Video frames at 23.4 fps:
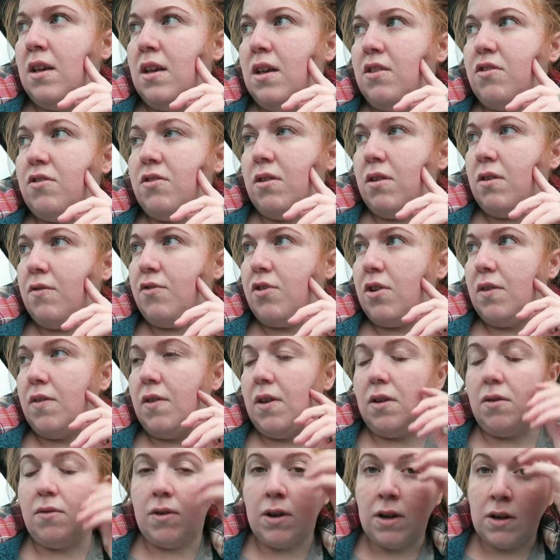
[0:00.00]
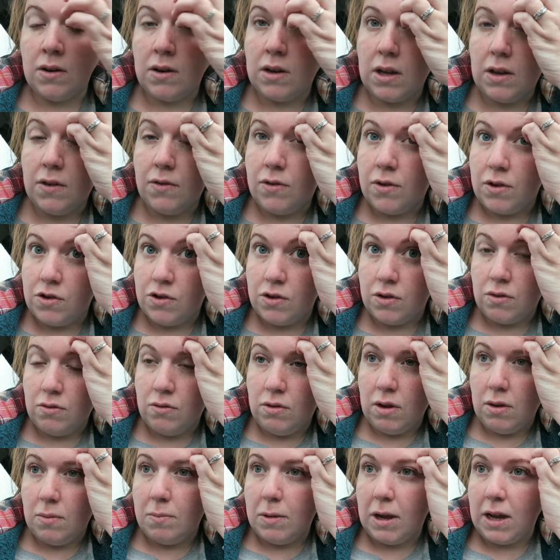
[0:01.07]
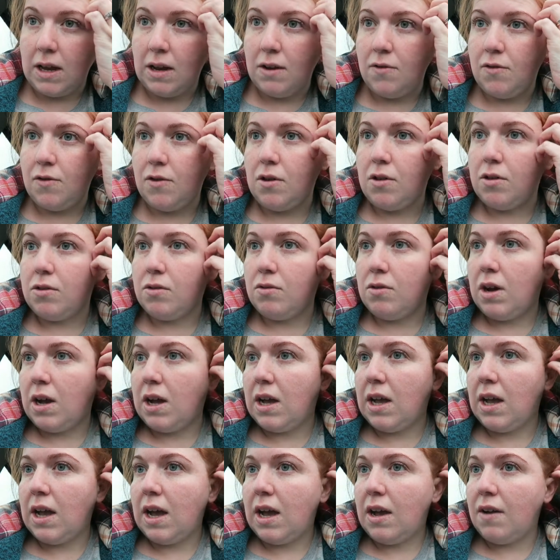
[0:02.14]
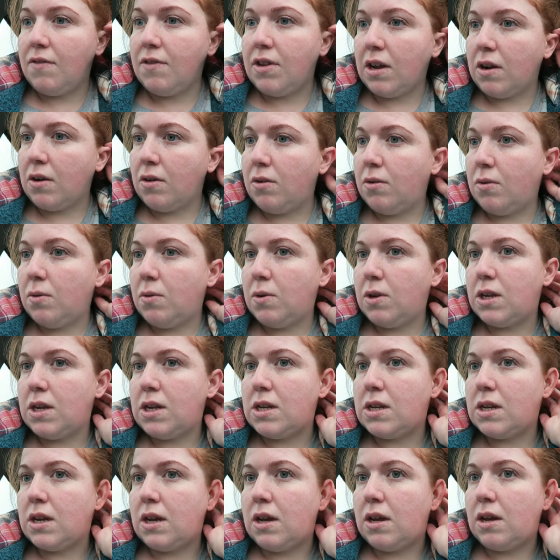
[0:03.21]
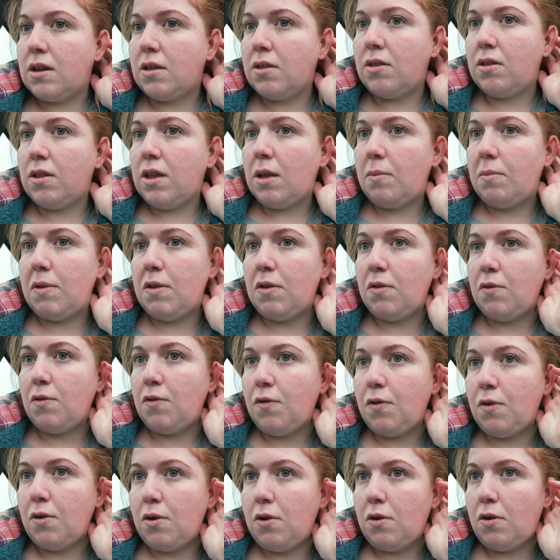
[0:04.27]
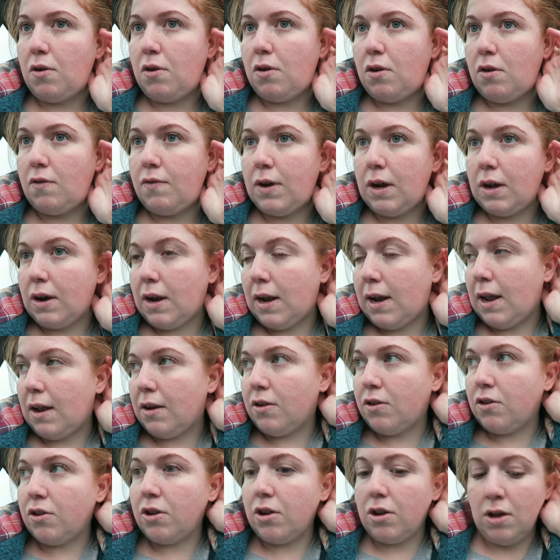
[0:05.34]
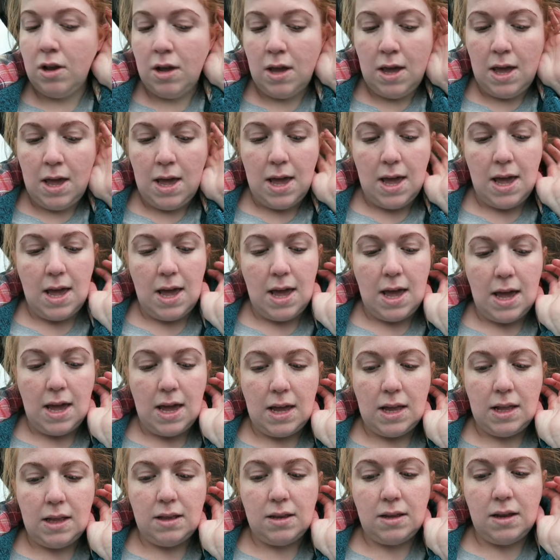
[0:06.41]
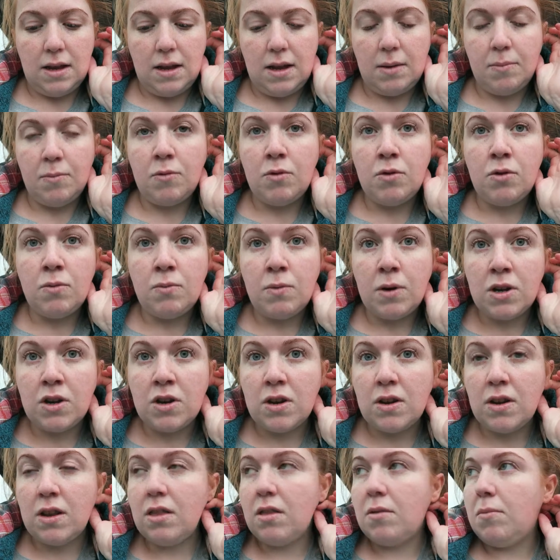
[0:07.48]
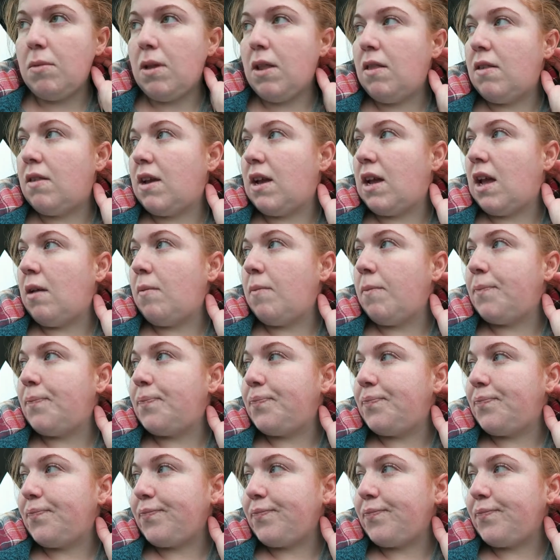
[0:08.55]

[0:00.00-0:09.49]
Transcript: it's a lot of driving around if we're just going back and forth. So I have downloaded the episode 4 of Outlander, and I'm going to watch it in the meantime.